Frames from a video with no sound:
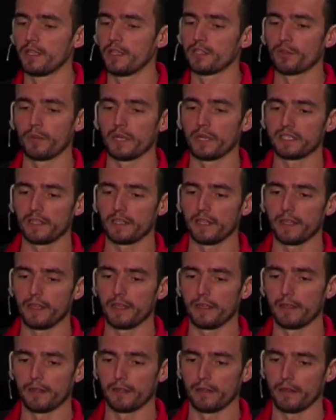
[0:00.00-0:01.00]
So
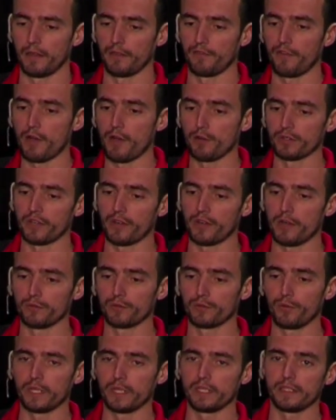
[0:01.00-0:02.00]
basically, found
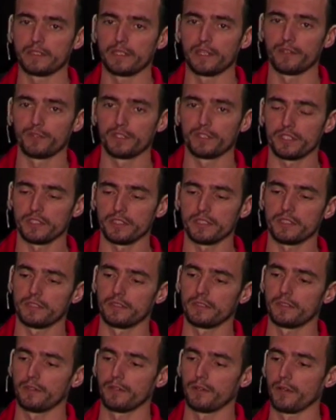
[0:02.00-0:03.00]
around twenty
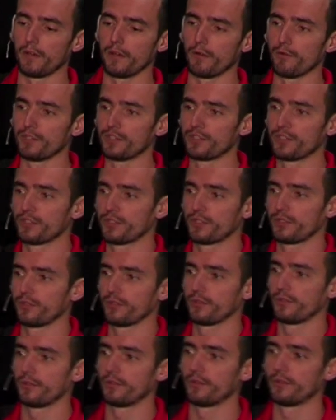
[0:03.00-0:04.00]
services, uh, which